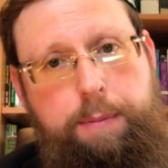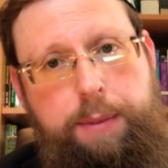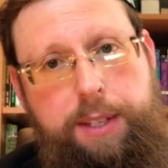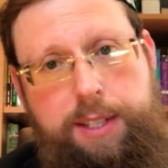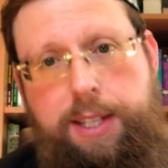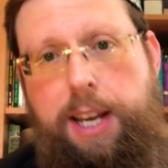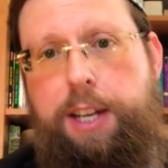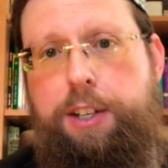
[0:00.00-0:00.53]

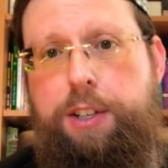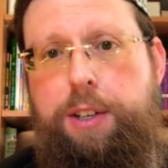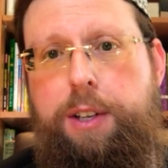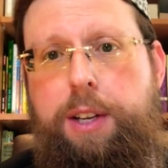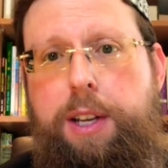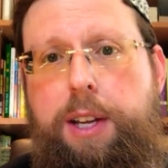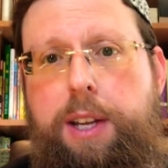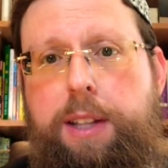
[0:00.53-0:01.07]
stage
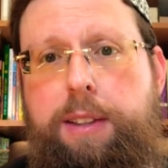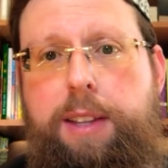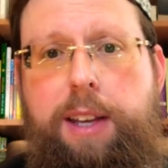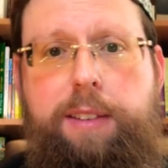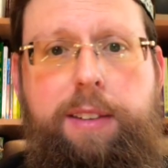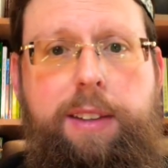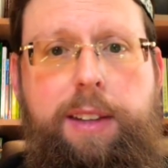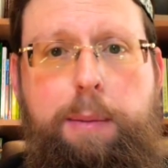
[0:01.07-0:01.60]

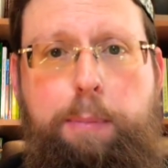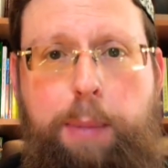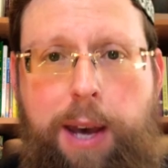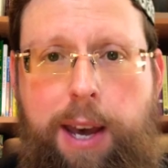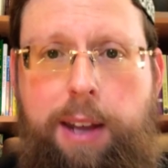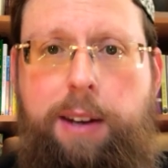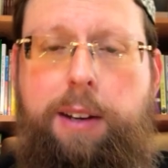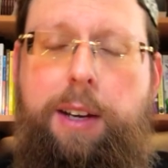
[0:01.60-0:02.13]
that the
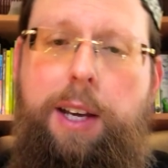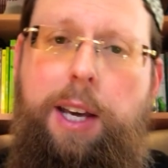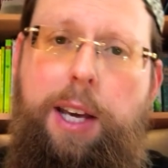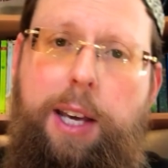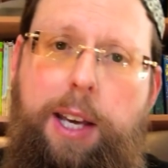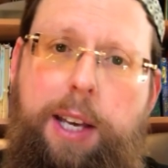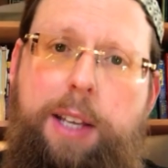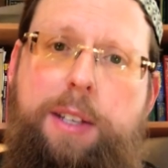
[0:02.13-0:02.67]
pan
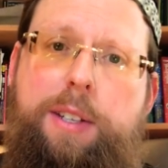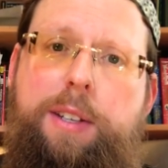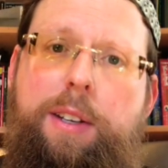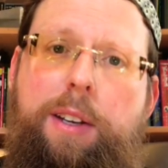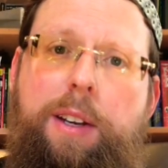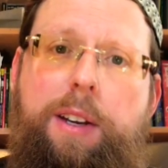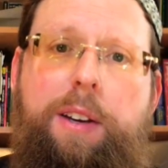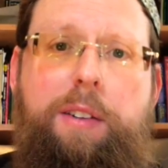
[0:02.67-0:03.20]
is
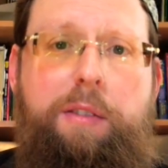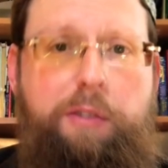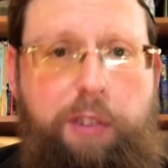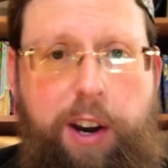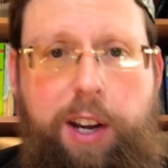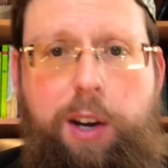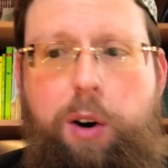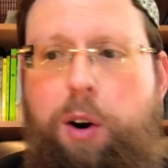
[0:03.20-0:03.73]

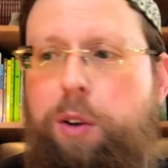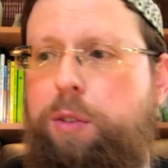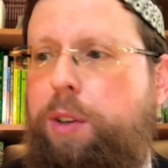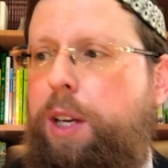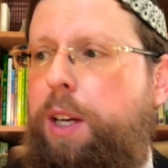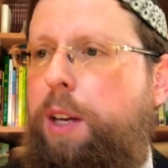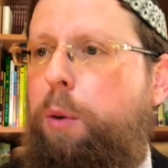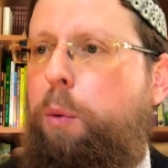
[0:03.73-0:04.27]
very hot
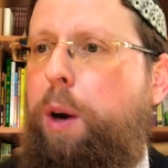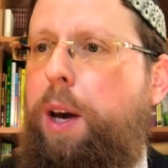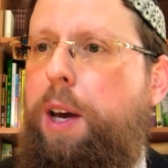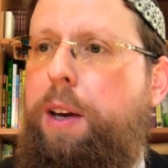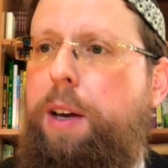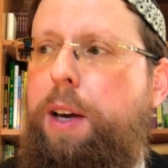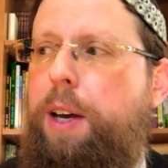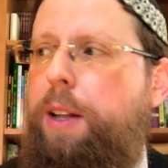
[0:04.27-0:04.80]
in a
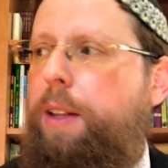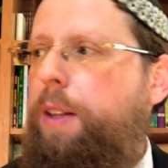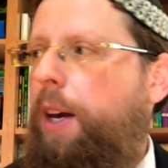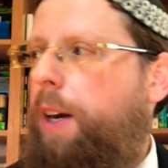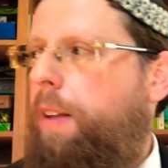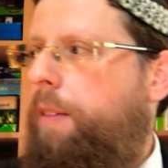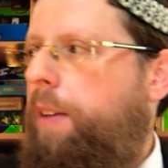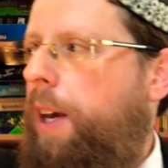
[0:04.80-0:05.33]
way that I
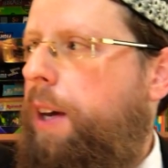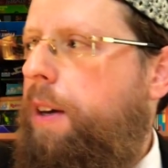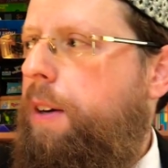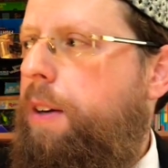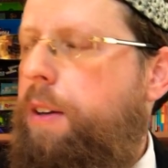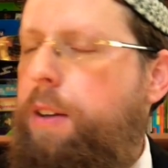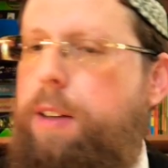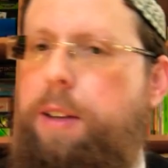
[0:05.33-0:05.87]
can take
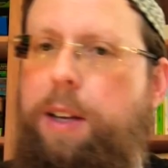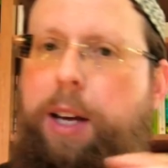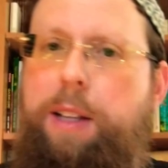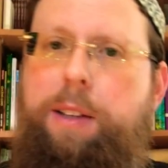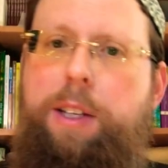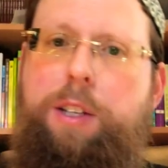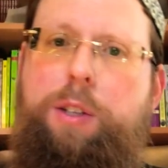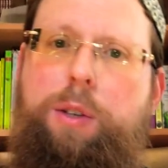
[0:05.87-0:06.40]
a
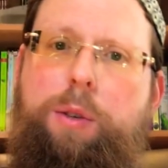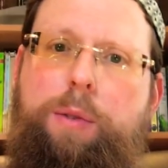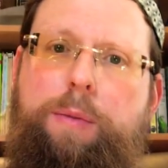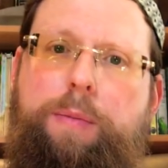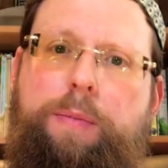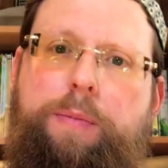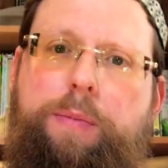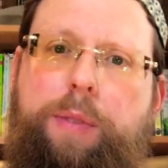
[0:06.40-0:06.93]
tissue
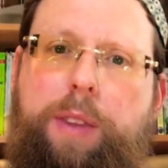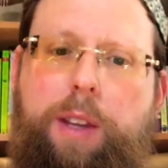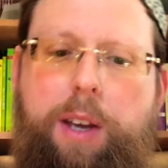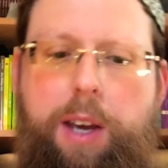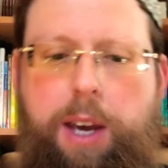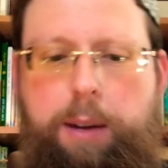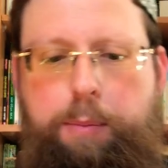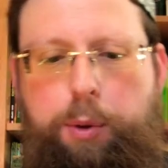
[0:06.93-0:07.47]

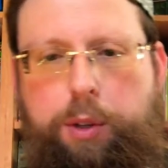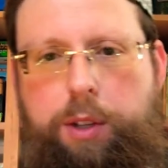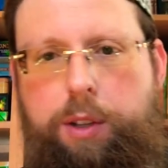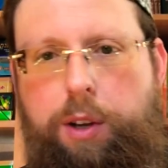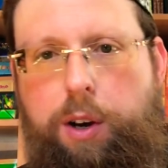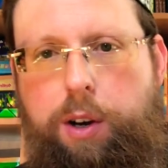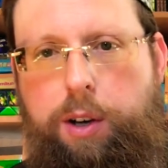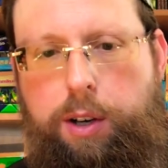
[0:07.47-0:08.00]
and put
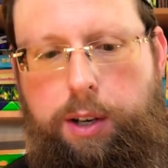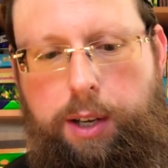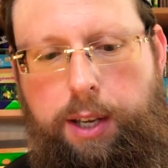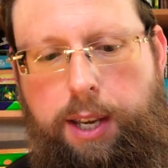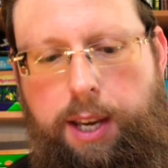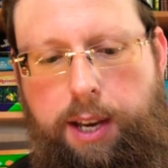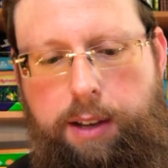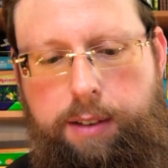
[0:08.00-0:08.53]
it
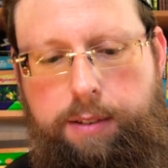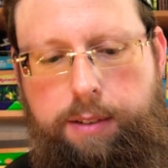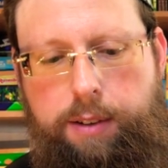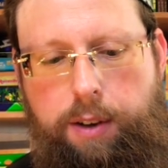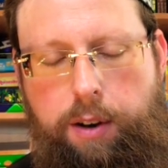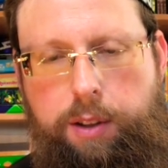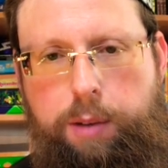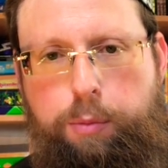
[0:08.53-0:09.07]
here
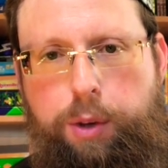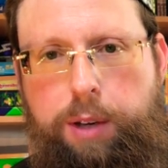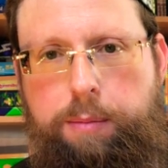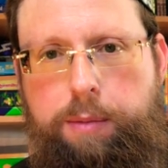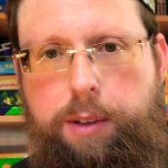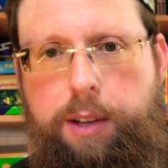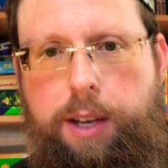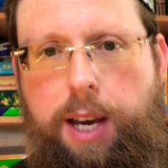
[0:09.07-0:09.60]
on the
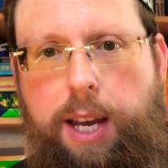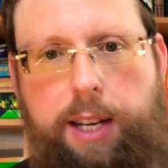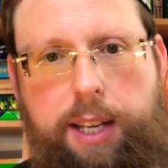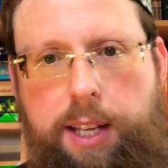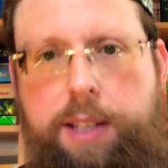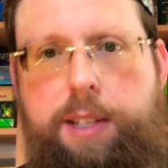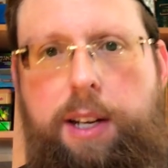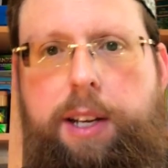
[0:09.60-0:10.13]
brim, and
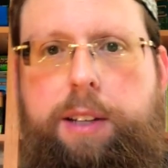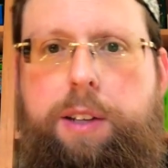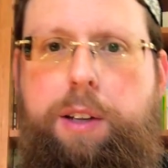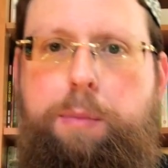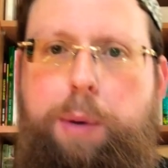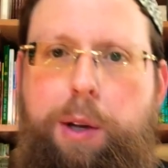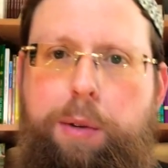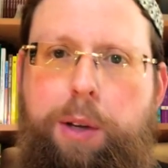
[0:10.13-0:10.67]
easily it
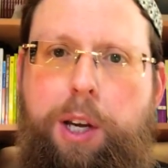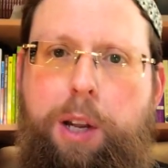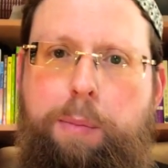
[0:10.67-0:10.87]
can burn.